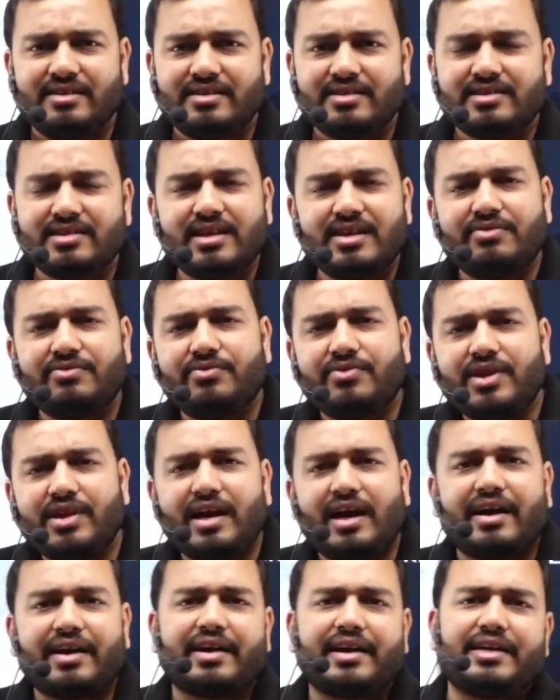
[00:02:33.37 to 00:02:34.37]
Sir, we
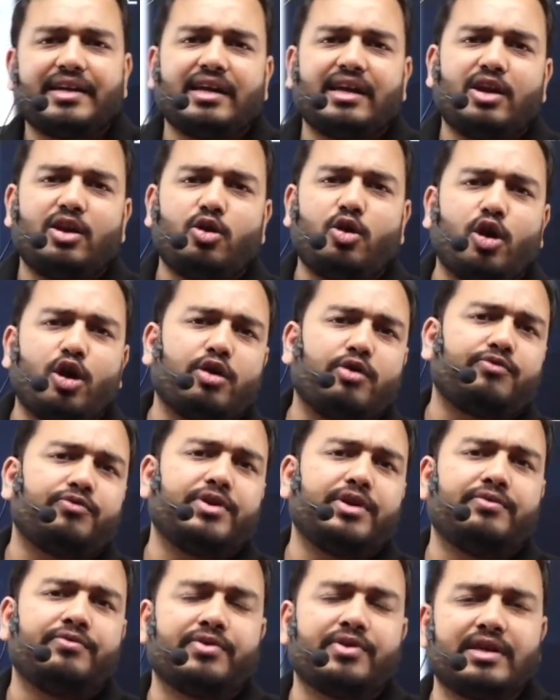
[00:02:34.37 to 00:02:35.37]
are getting a lot of
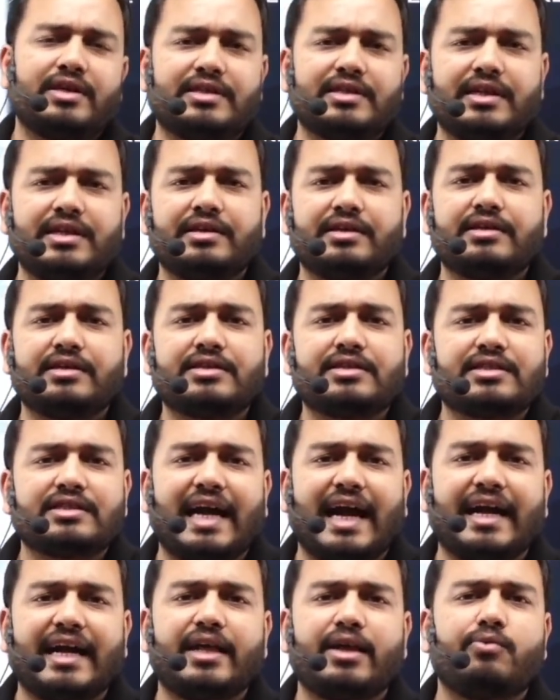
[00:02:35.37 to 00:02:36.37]
difficulty in
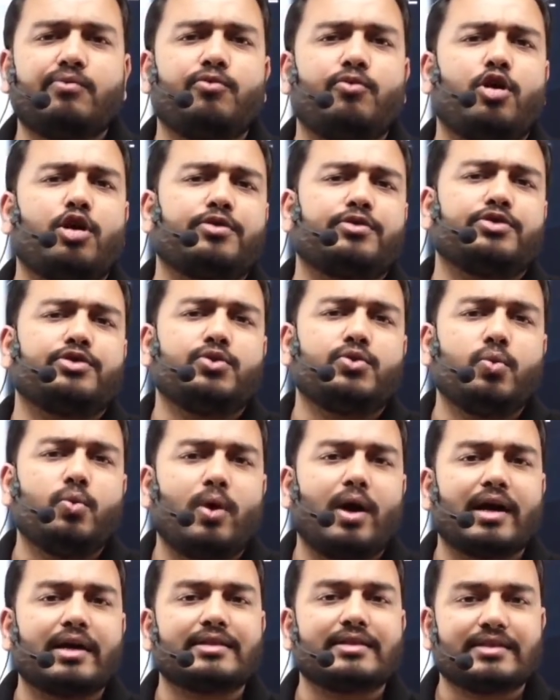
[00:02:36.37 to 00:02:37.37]
understanding what you
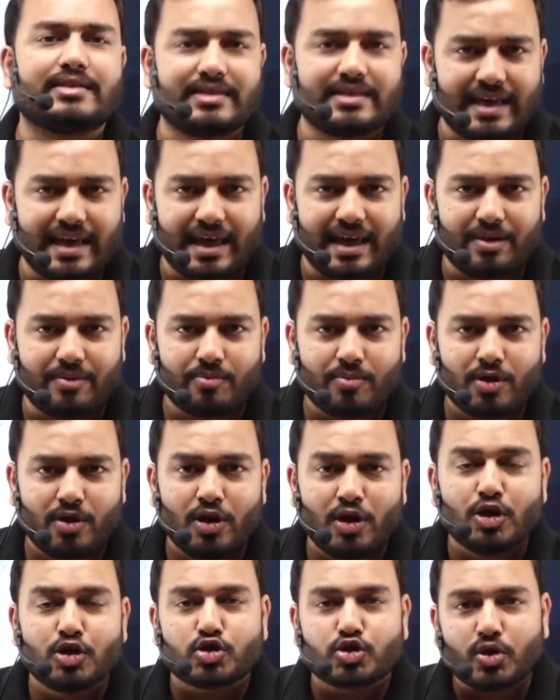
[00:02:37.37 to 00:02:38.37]
are saying.
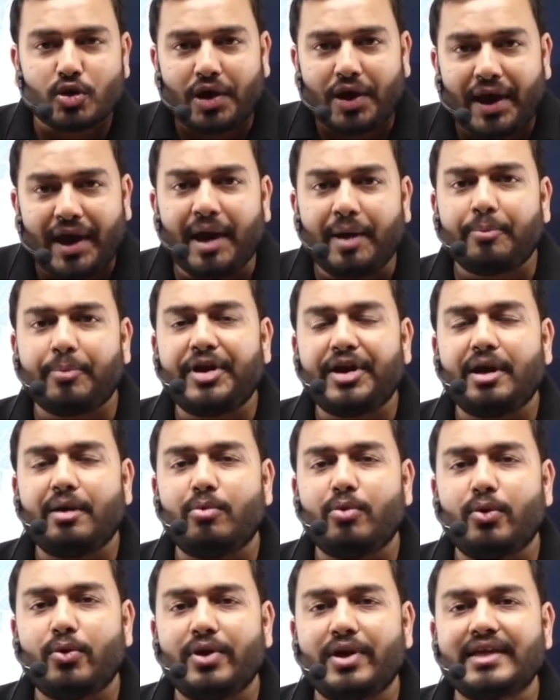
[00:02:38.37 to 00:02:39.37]
So here
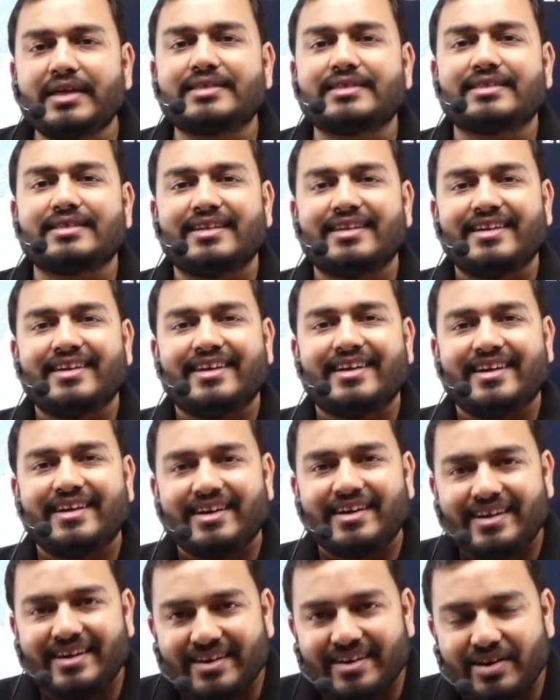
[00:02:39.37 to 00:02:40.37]
PW is
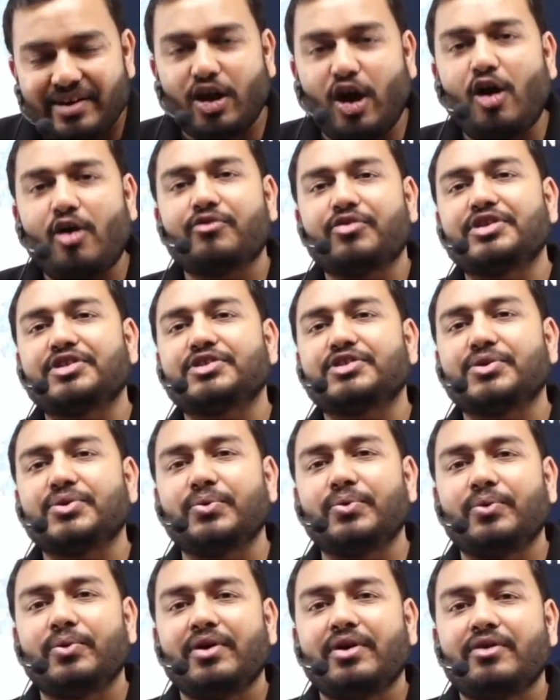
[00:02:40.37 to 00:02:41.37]
now with
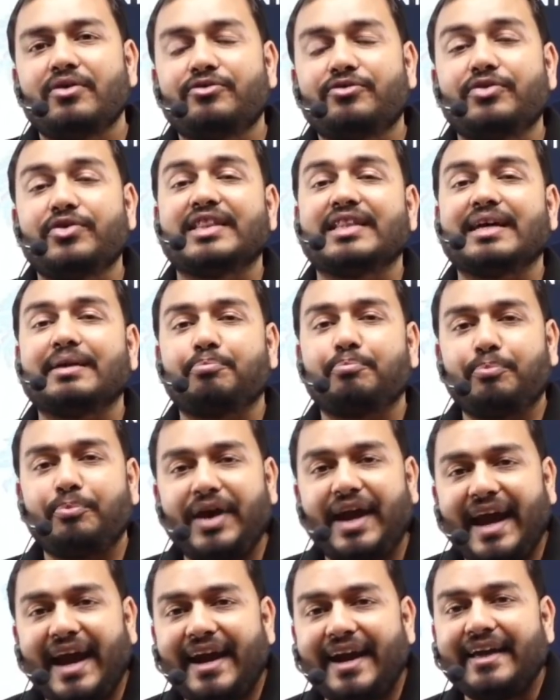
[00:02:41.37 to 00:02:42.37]
you with a
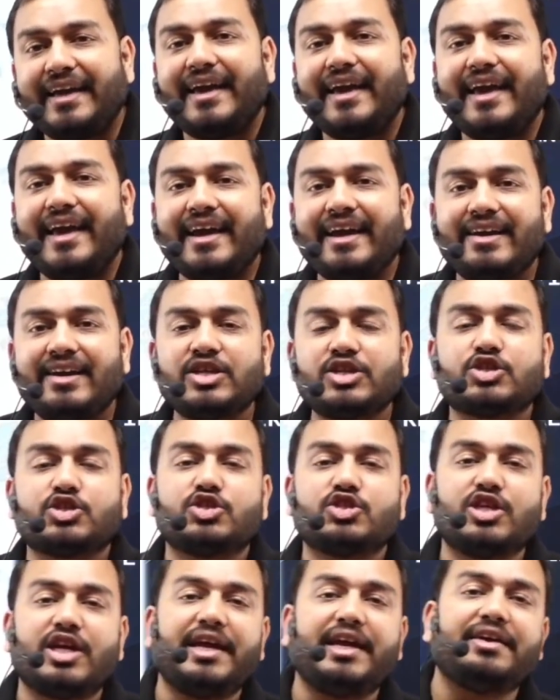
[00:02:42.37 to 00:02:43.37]
paid English
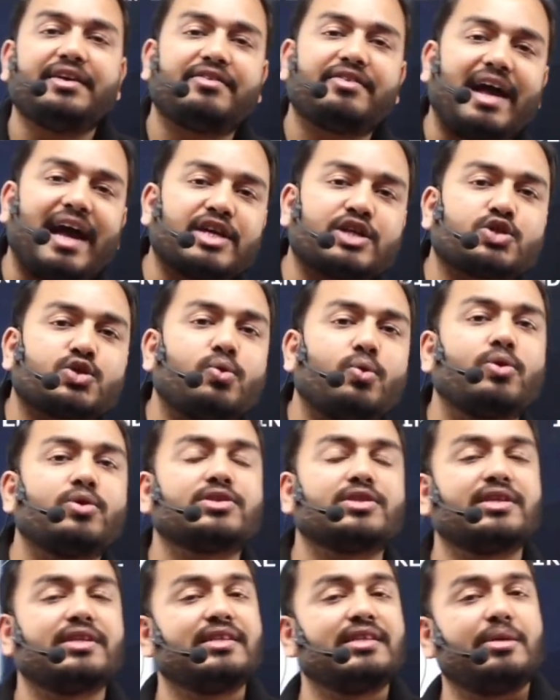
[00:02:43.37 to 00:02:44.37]
JEE crash course
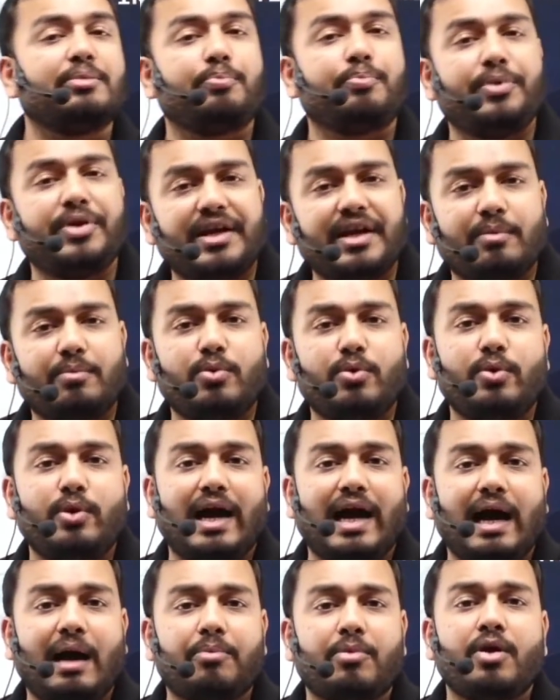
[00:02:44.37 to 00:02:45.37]
in the PW app,